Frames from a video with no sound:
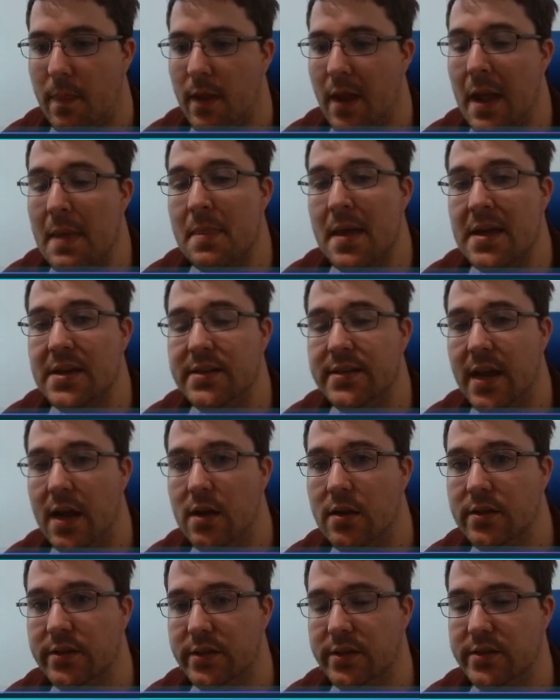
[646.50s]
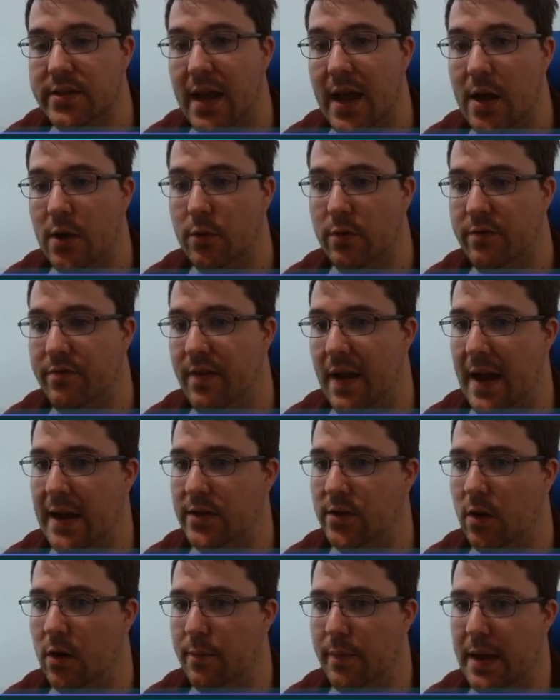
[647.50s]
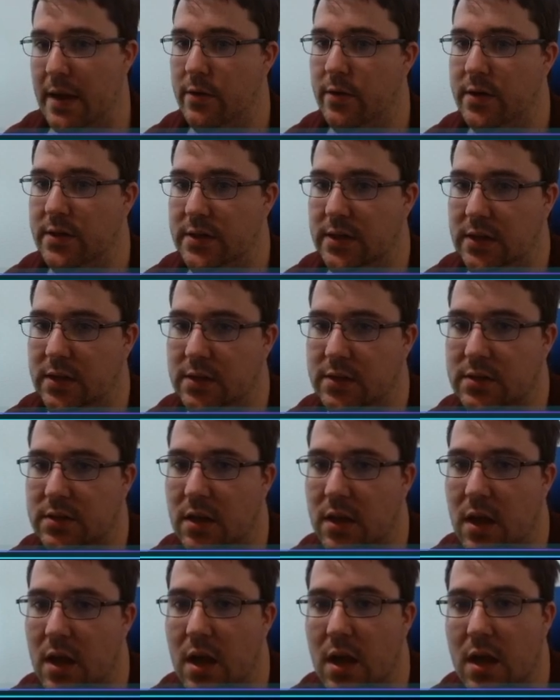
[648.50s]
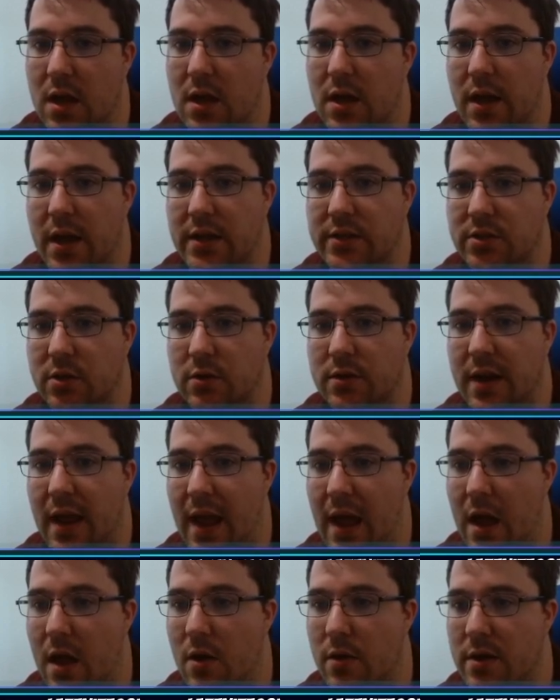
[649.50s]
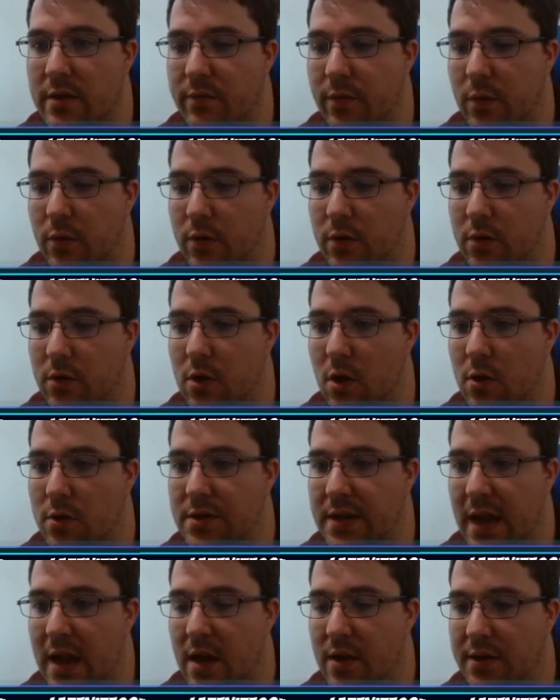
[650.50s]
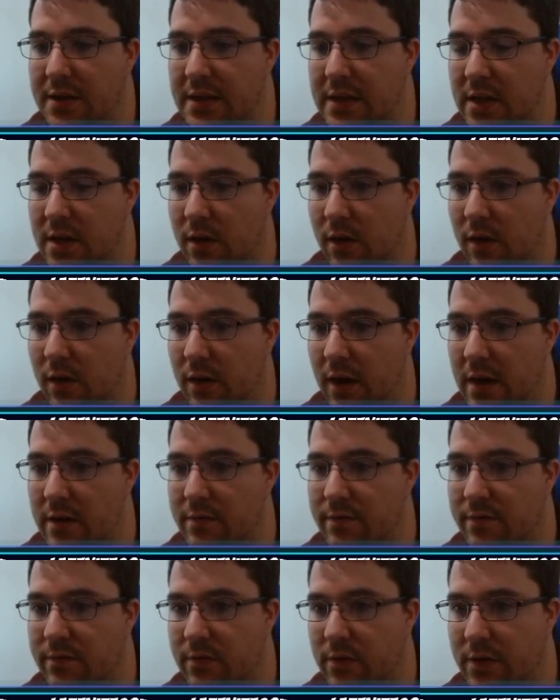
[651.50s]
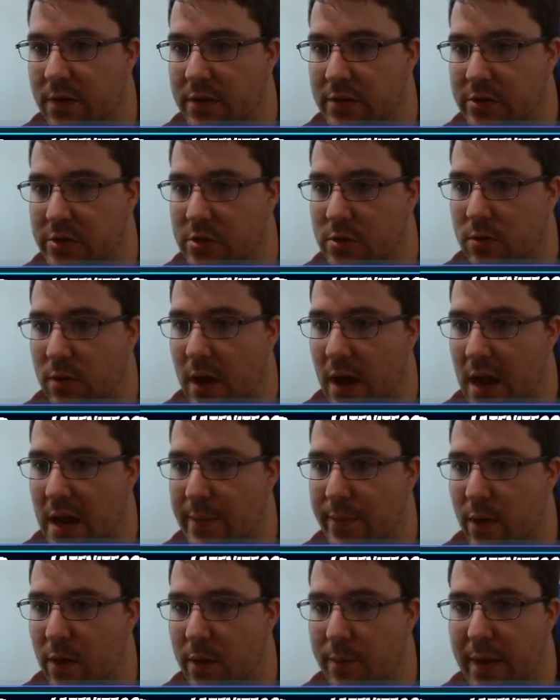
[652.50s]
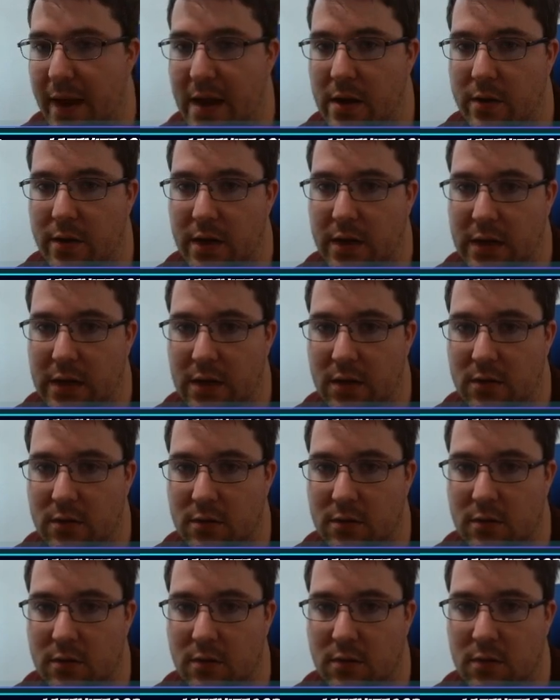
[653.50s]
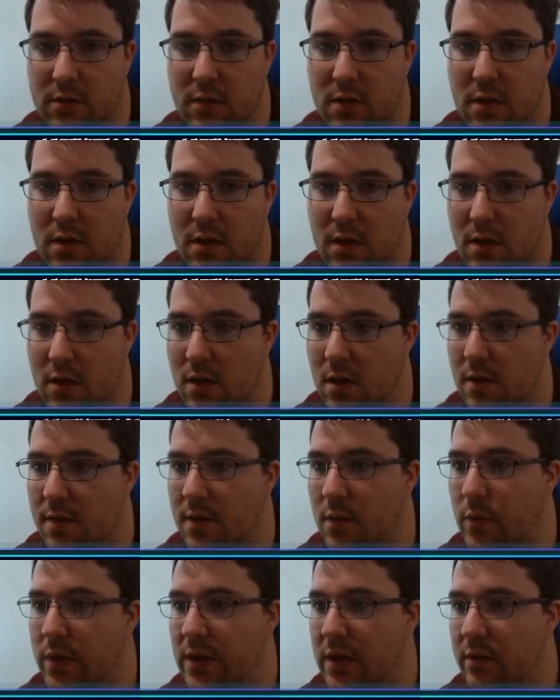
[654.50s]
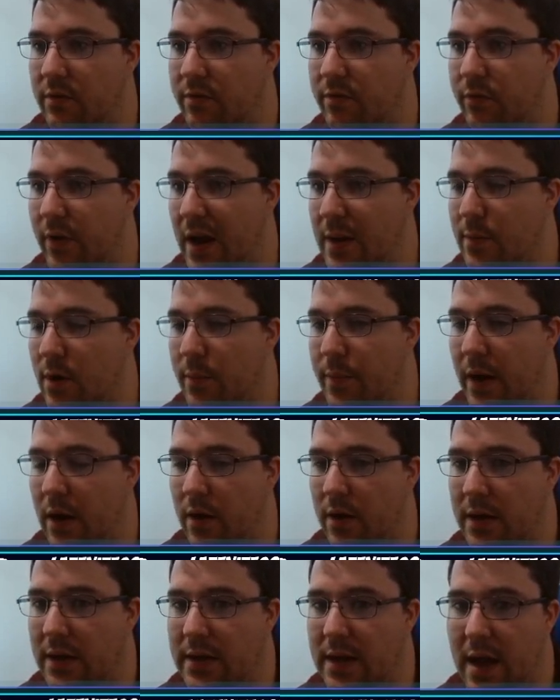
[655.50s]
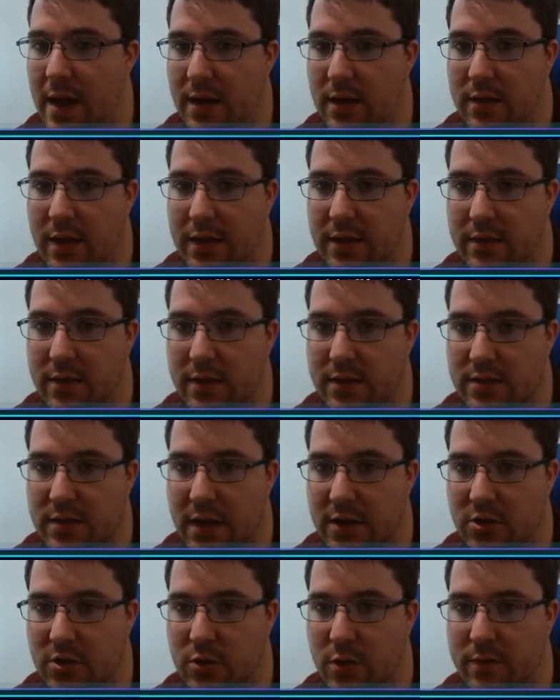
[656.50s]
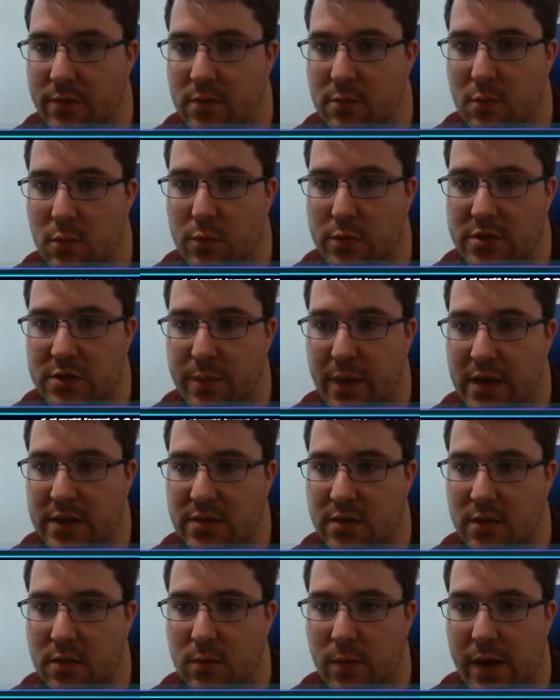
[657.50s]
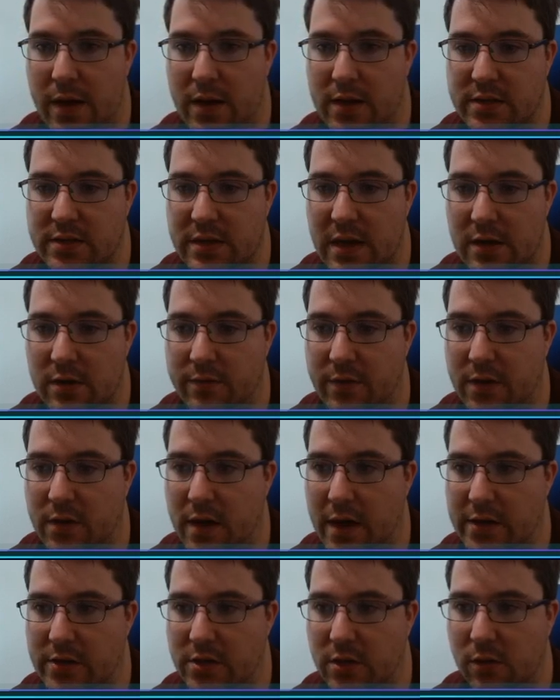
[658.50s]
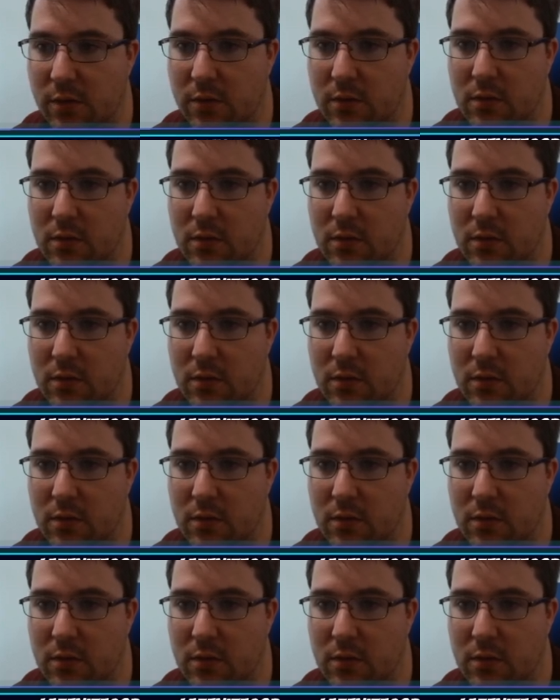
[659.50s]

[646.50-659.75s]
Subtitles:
And that tells us how to affect our parities. And so now if we were to go down here and fully describe our parity, then we can frame our parity kind of like this. And actually, do I have a little bit more space on the right-hand side over here? I do.